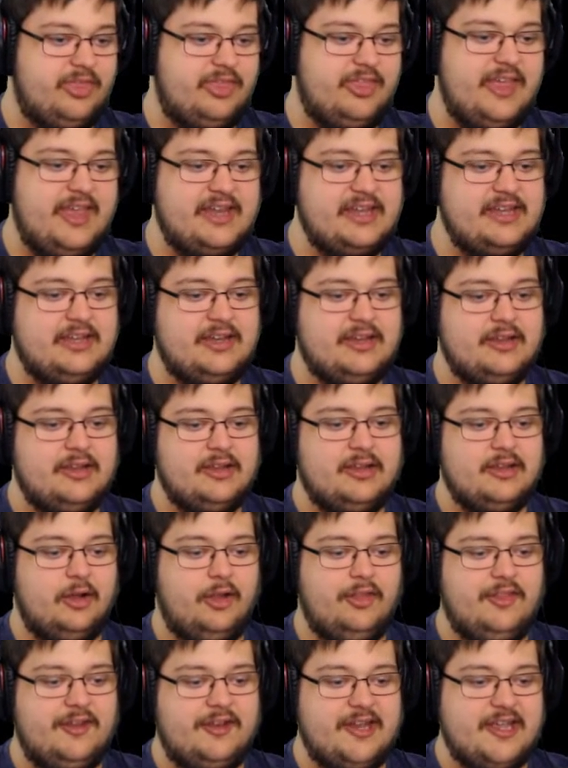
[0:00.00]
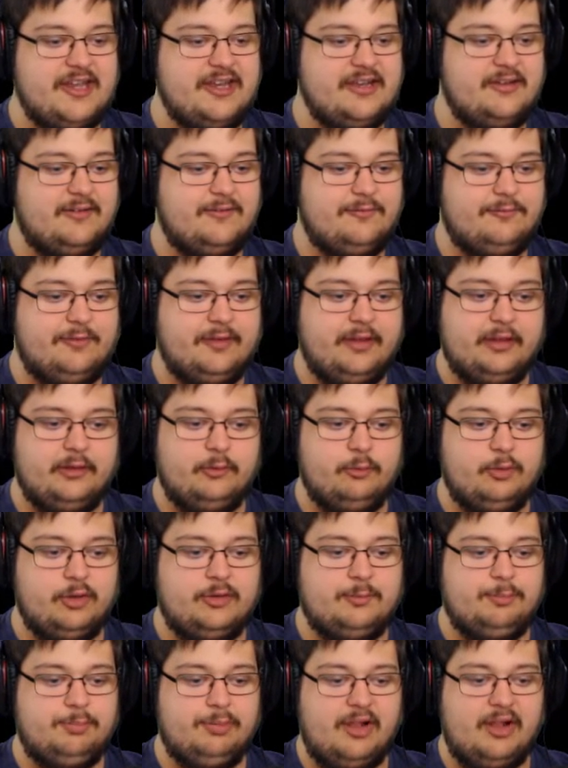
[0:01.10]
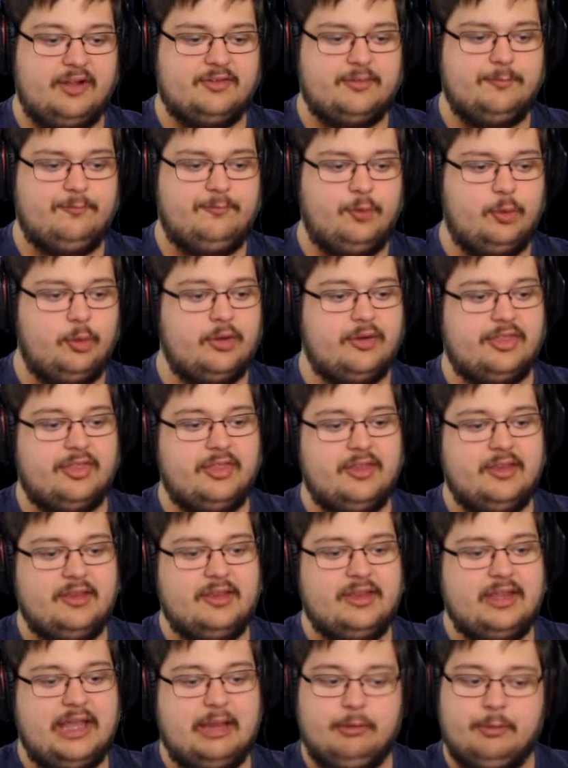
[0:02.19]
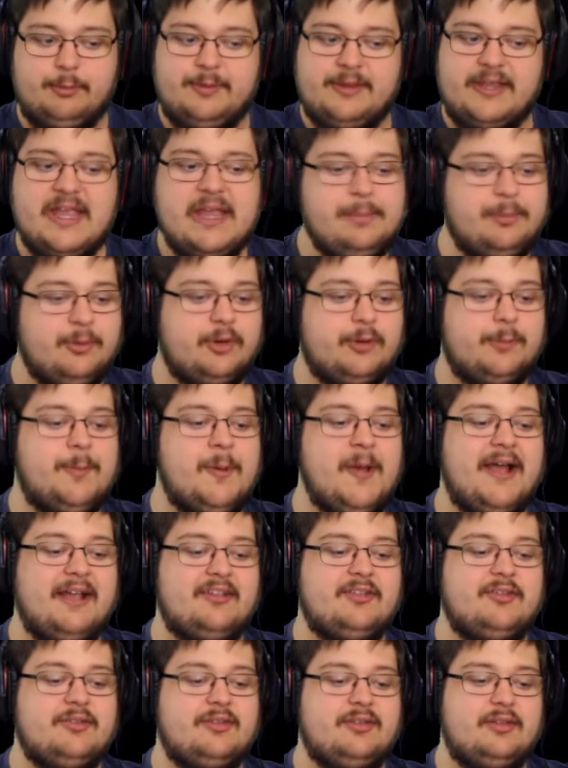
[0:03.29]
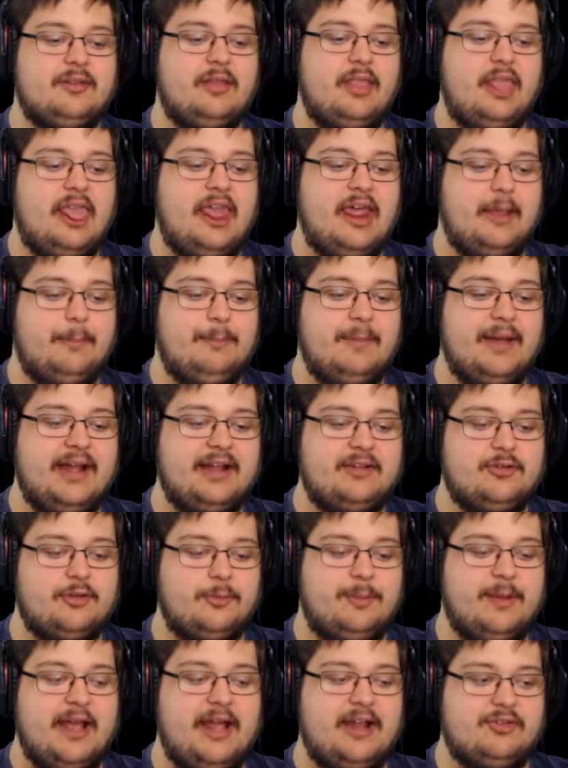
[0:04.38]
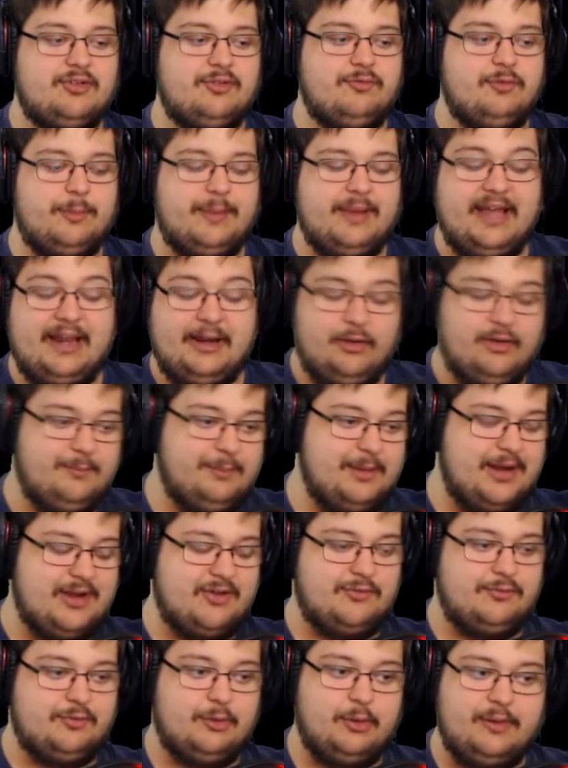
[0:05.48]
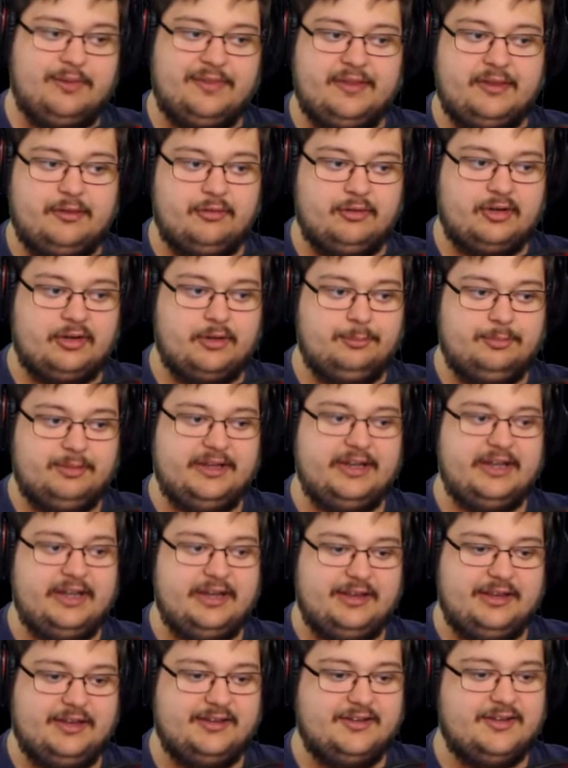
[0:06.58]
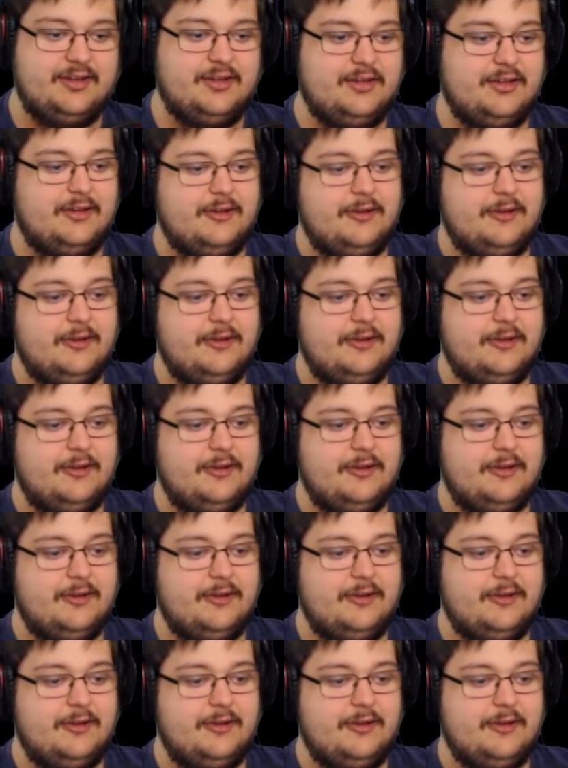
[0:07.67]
Then, on the date, feeling would blossom forth. I would be able to pass yeah, match your passion for me. I don't have passion for you. I think you're a complete idiot.